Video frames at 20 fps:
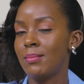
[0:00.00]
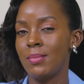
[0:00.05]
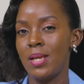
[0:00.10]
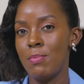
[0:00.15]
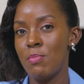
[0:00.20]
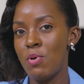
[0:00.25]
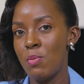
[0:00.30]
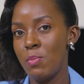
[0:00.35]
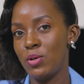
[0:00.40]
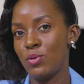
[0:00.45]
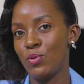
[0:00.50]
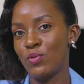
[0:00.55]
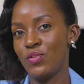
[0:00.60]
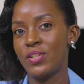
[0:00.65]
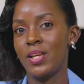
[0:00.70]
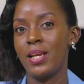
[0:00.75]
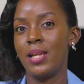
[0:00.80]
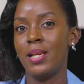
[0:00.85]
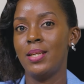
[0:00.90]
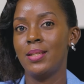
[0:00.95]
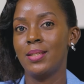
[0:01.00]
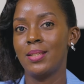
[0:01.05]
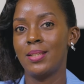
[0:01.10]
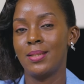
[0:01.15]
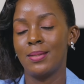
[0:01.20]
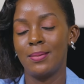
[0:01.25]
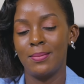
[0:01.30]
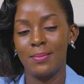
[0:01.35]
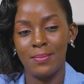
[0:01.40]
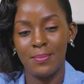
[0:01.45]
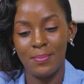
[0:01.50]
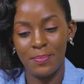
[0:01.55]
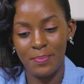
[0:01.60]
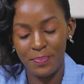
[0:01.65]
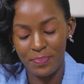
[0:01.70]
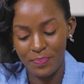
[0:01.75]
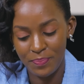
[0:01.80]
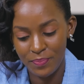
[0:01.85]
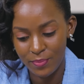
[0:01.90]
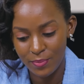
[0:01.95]
A moment of silence.
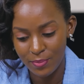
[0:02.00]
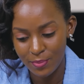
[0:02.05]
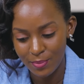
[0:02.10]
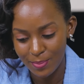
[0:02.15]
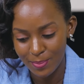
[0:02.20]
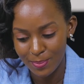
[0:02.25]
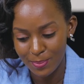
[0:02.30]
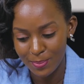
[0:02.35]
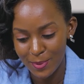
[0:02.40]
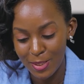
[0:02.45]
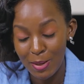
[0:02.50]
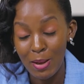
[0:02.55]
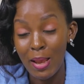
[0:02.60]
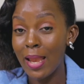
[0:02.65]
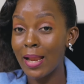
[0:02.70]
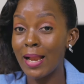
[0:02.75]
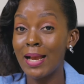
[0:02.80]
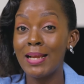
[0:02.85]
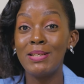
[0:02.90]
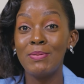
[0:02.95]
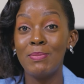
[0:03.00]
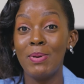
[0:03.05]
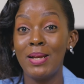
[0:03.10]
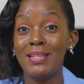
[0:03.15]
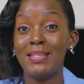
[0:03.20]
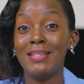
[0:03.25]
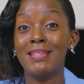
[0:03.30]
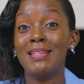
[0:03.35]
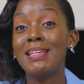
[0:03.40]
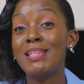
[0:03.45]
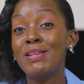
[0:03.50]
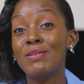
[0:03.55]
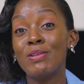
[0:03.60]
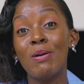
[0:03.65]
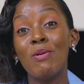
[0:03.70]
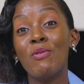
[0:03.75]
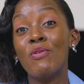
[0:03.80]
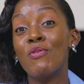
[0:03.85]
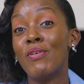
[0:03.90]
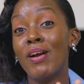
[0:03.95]
I can't imagine dating
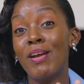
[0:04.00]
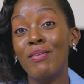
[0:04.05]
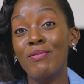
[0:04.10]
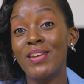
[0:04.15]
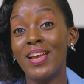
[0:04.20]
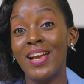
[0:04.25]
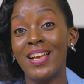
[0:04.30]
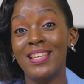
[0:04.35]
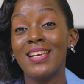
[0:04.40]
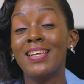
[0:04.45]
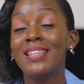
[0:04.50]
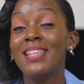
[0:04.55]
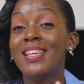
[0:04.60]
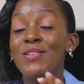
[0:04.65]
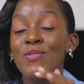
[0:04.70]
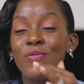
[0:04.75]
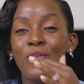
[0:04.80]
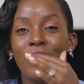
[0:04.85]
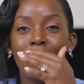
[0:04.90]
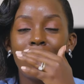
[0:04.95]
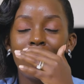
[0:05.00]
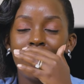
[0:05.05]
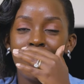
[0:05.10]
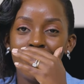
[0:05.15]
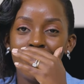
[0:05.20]
someone for 5 years and then you find out,